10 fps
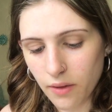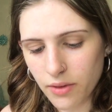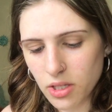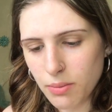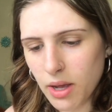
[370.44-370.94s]

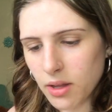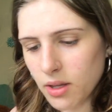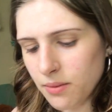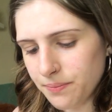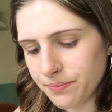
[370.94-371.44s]
I love this
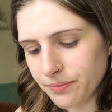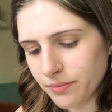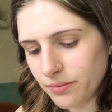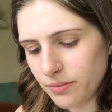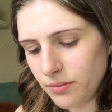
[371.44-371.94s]
palette
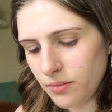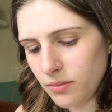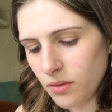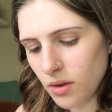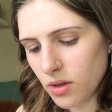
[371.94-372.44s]

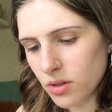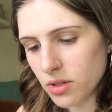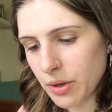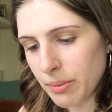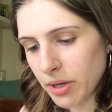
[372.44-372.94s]

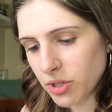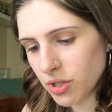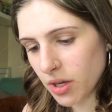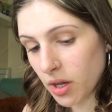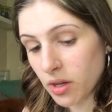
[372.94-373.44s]
so
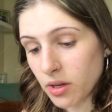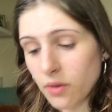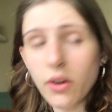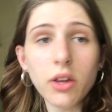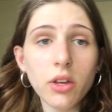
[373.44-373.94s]
much,
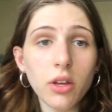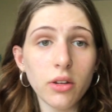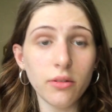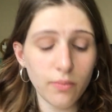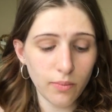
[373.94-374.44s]
and if I
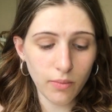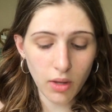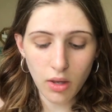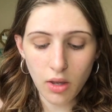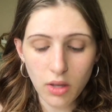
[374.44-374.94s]
could
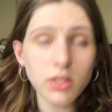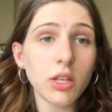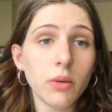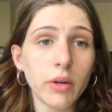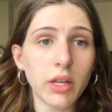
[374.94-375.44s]

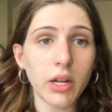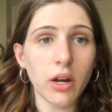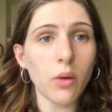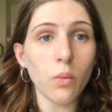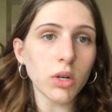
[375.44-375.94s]
tell you
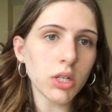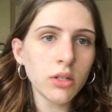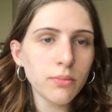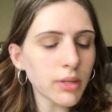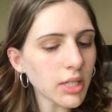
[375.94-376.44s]
where to get it, I
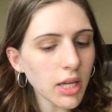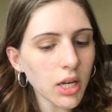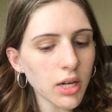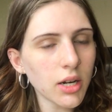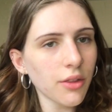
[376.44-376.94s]
would,
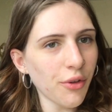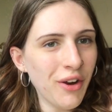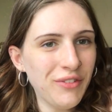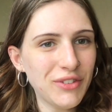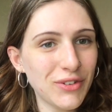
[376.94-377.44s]
but I got
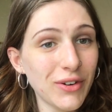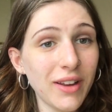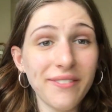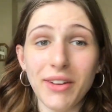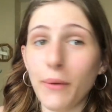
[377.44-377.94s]
it at a thrift
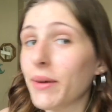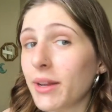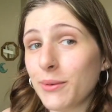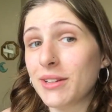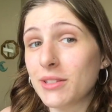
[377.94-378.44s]
store. I have
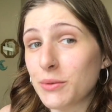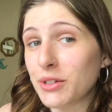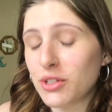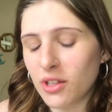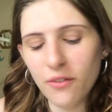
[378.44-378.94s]
no idea
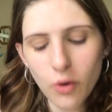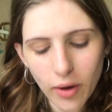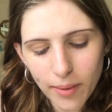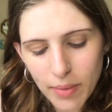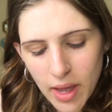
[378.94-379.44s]
what it's
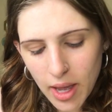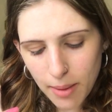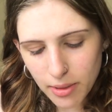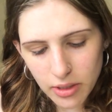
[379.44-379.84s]
originally for,